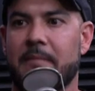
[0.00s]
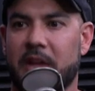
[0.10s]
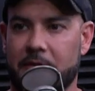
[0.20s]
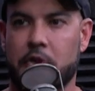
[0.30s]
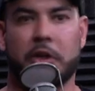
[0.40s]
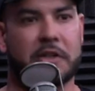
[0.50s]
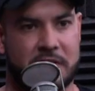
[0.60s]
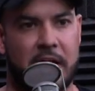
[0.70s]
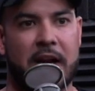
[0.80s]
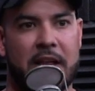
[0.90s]
If you took a
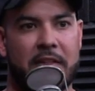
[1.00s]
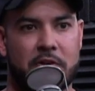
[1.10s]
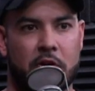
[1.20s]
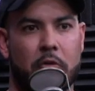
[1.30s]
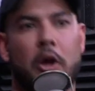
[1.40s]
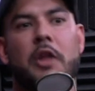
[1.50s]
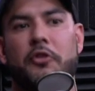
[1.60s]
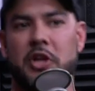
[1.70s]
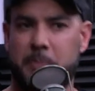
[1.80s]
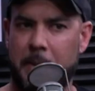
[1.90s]
study that showed
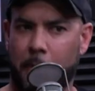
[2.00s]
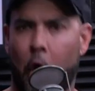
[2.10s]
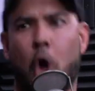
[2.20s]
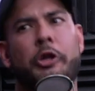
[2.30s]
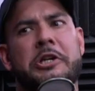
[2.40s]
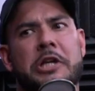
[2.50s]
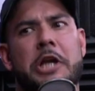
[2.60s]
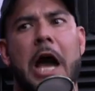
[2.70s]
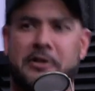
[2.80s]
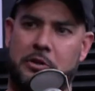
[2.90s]
these people only did
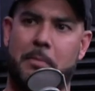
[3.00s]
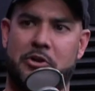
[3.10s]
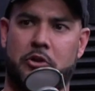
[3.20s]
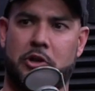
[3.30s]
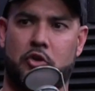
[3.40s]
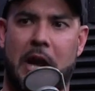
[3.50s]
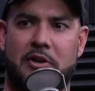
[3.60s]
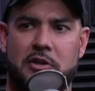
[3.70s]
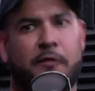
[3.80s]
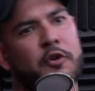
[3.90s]
isometric
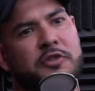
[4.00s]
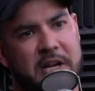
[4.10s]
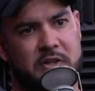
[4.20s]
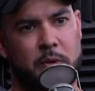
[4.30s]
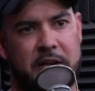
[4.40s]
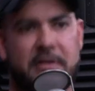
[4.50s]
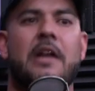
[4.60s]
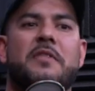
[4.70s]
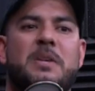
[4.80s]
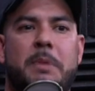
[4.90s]
contractions for six weeks,
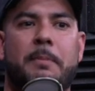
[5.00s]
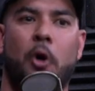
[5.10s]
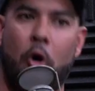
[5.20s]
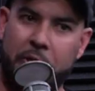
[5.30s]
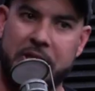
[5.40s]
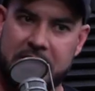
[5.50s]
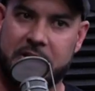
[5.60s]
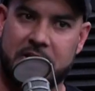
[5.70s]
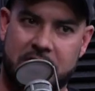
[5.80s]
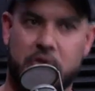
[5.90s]
these people only did
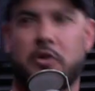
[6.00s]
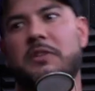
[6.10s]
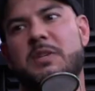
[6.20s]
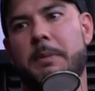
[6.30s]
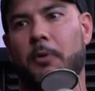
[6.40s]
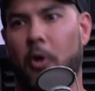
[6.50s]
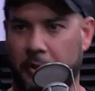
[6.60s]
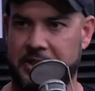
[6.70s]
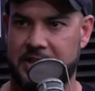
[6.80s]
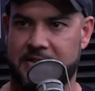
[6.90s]
concentric, these people
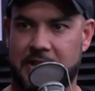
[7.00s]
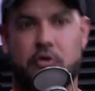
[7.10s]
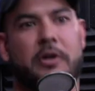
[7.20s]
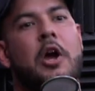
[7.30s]
only did eccentric,